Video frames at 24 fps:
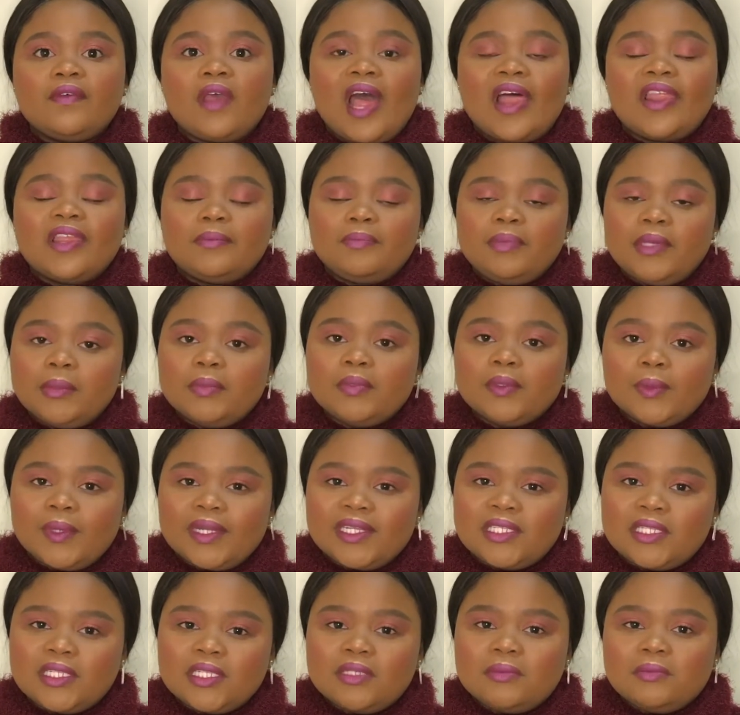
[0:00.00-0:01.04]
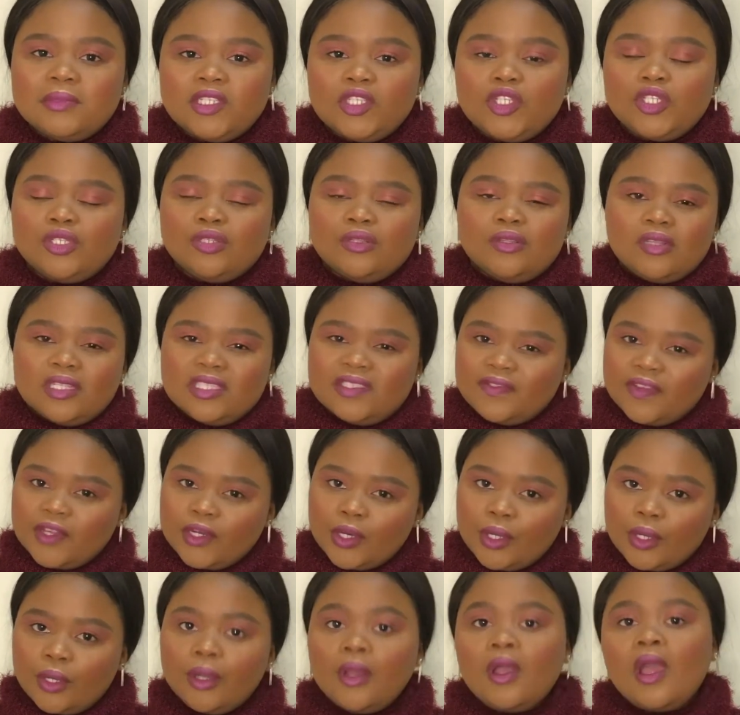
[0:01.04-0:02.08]
other people wanted me to do this
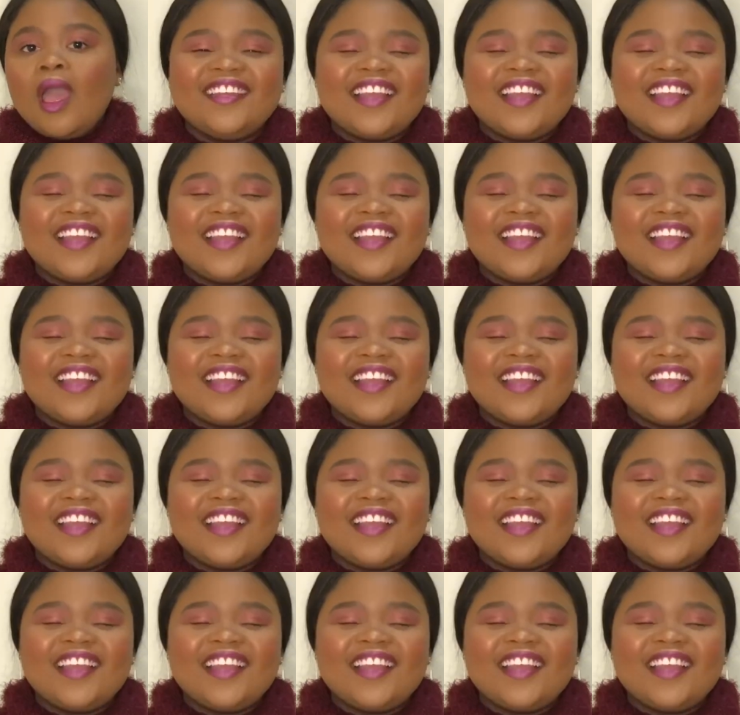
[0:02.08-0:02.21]
video.